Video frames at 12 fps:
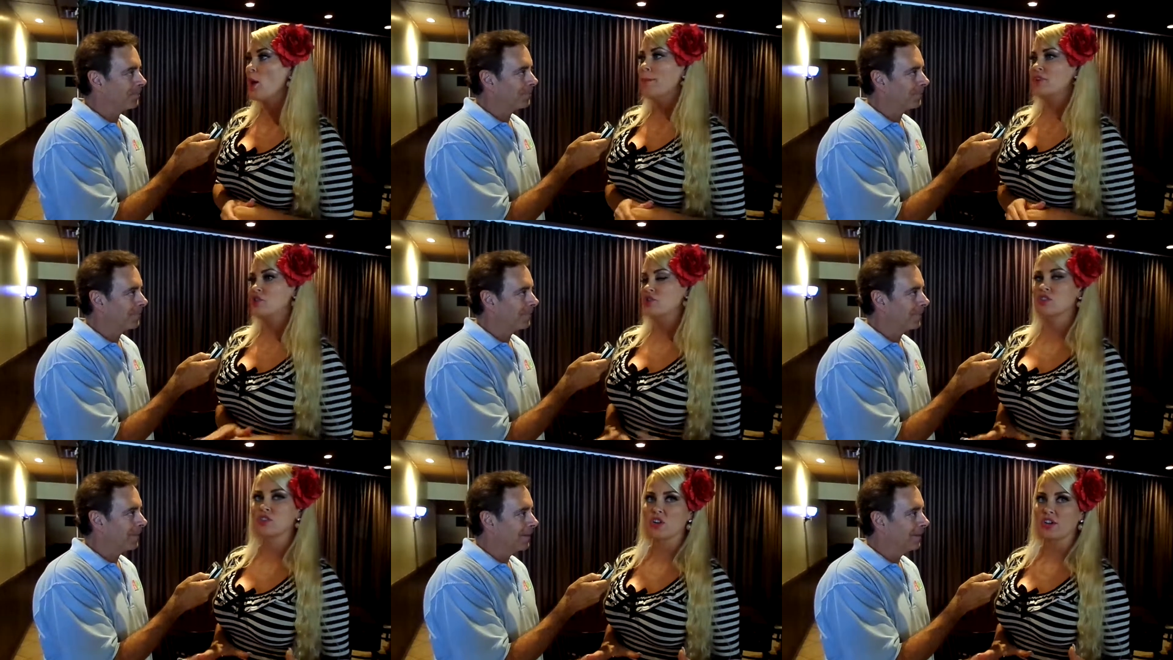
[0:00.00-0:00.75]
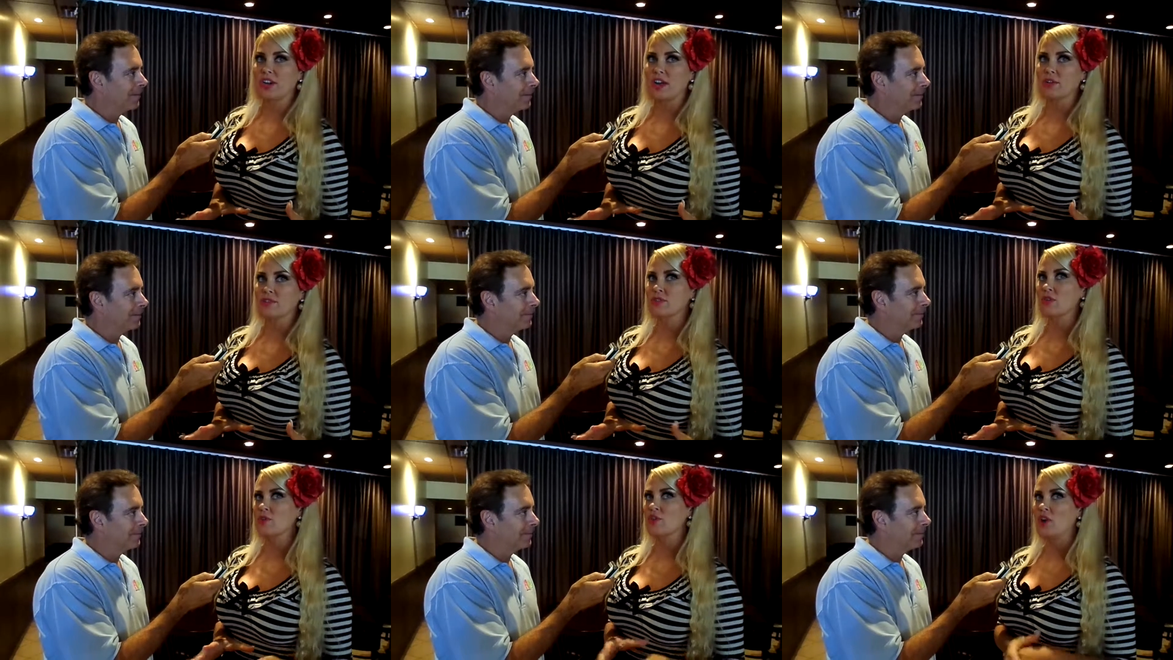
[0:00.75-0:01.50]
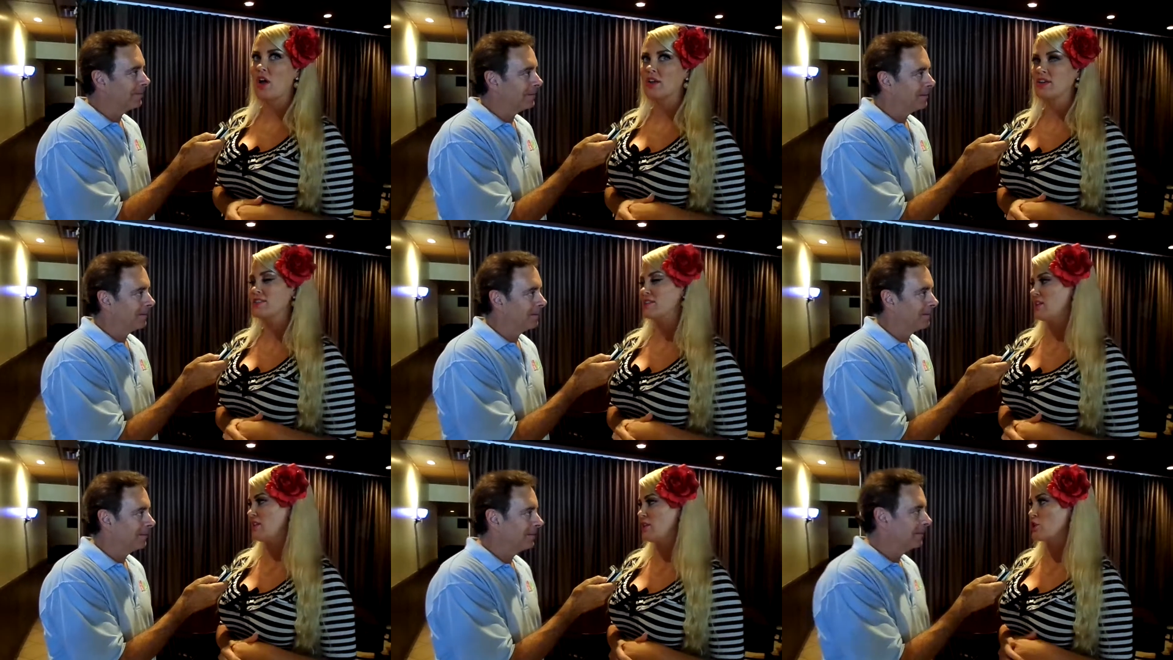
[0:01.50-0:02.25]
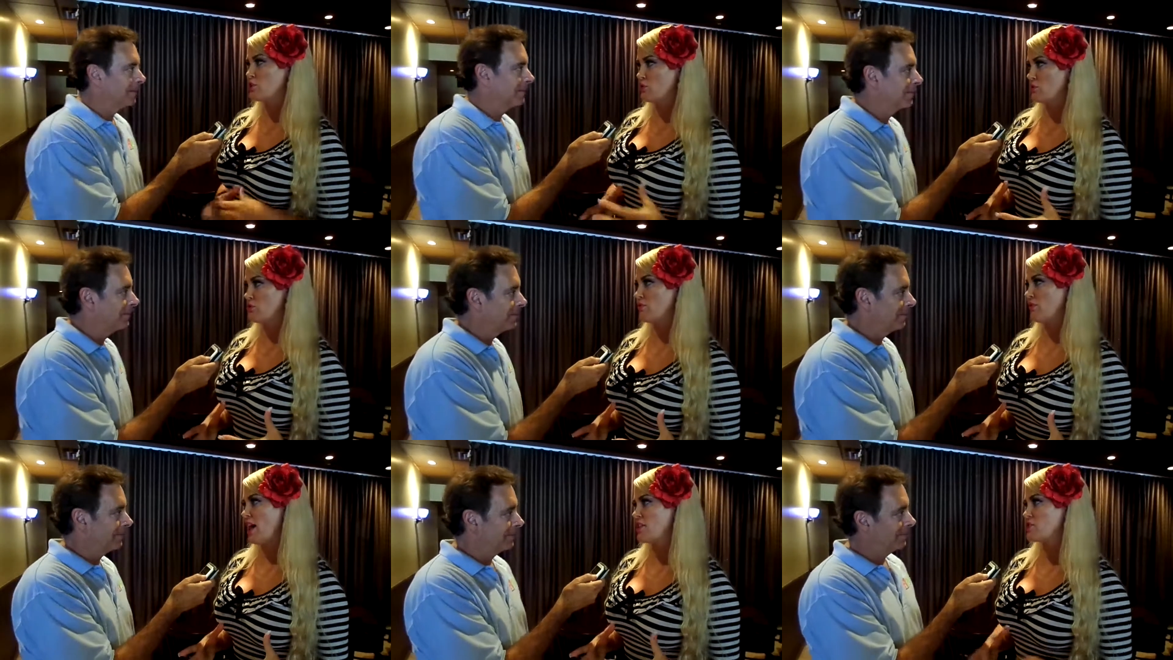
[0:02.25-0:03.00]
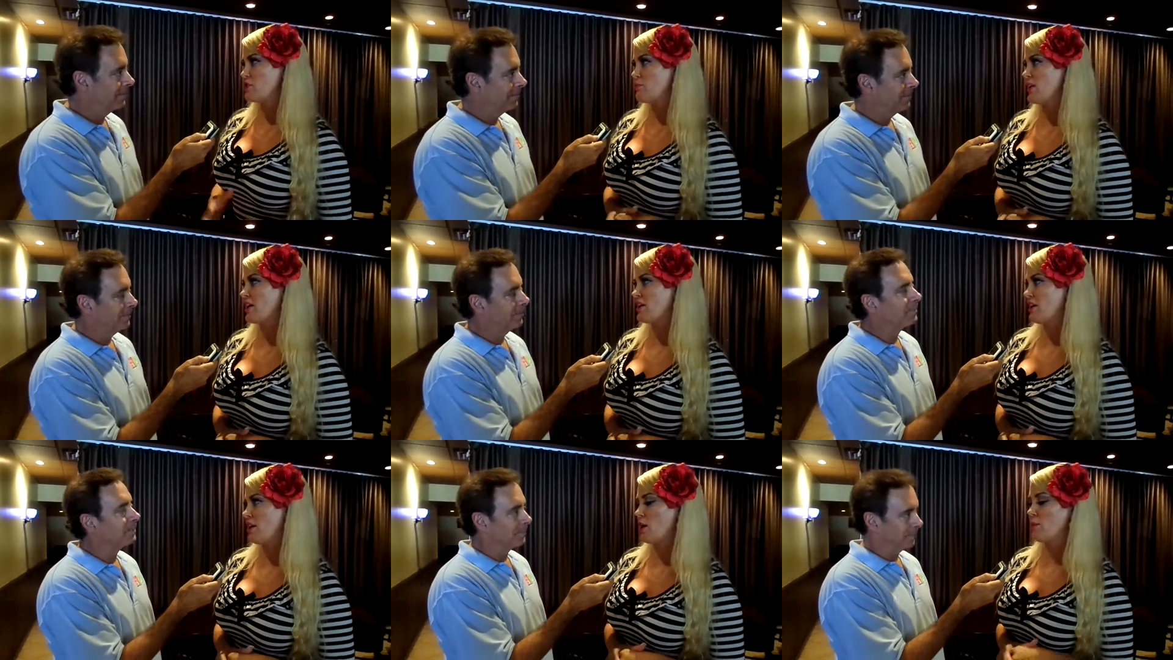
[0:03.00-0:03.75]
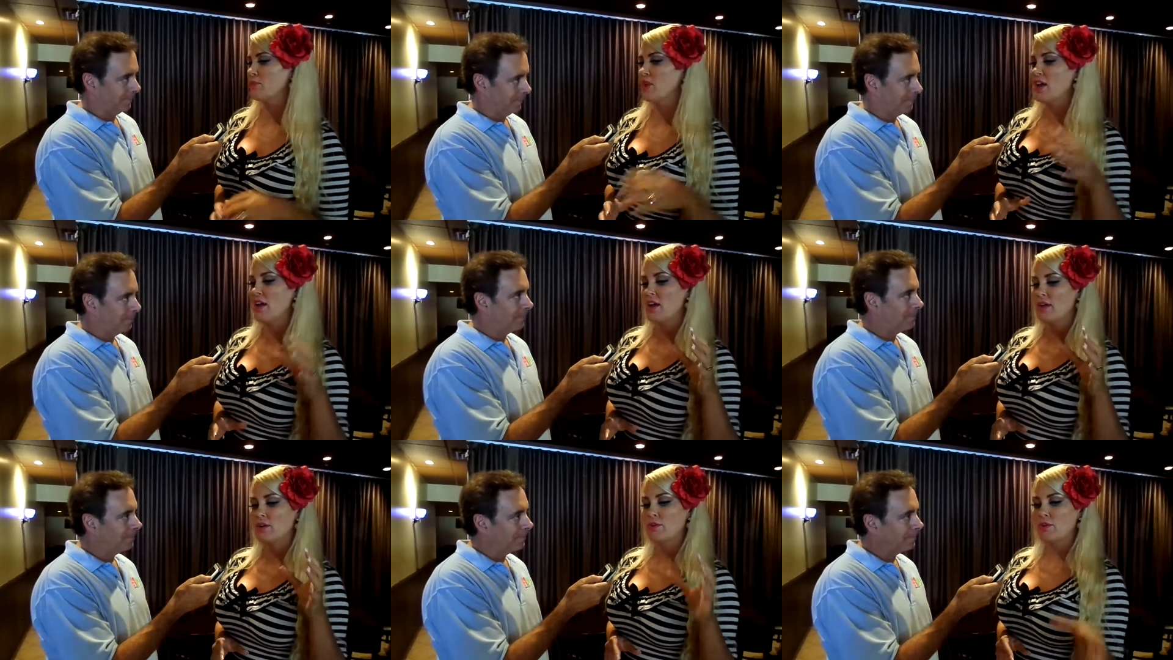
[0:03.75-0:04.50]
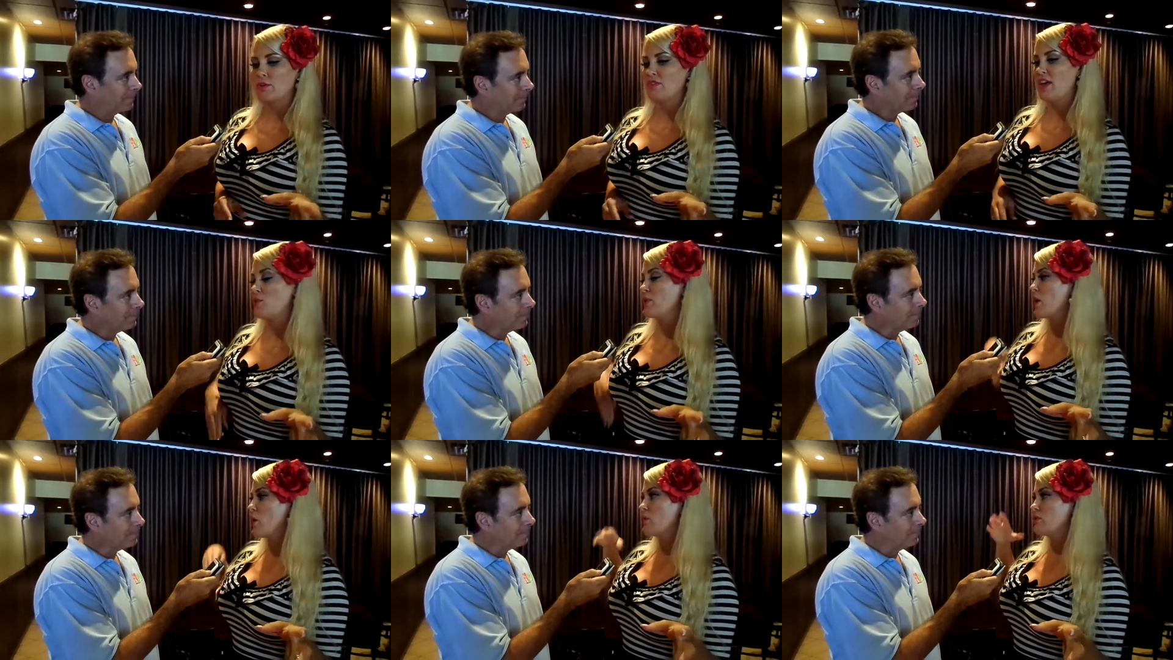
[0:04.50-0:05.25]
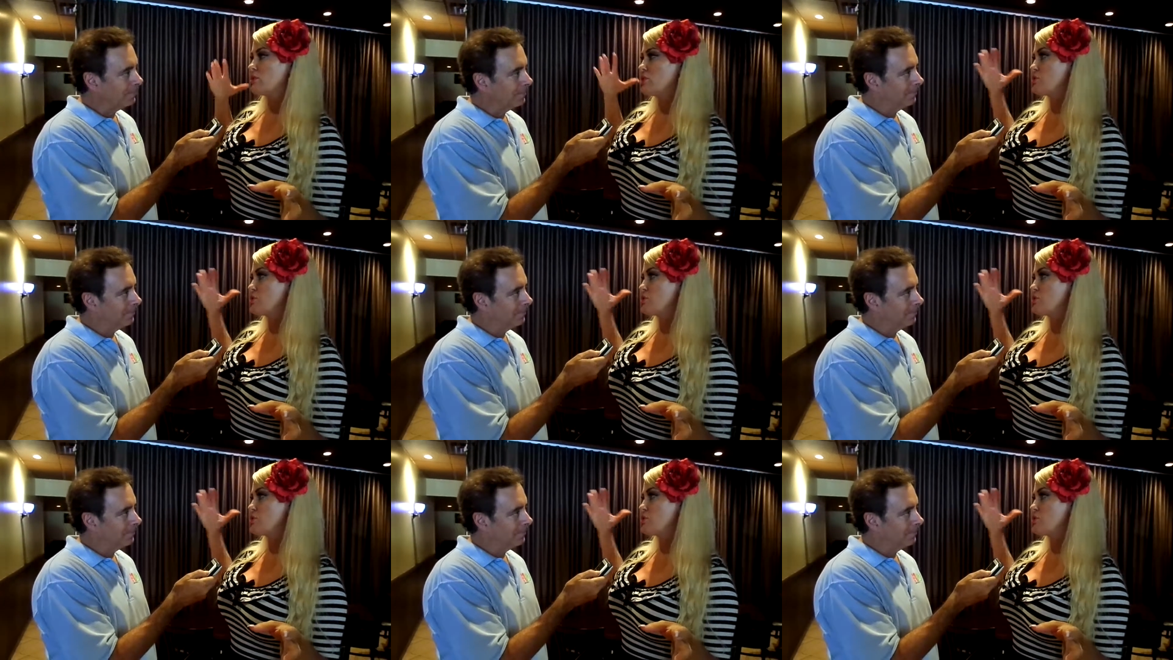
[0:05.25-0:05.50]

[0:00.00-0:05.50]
Speaker 1: but she's just starting out so you're not going to see anything too too flashy but um, then we go to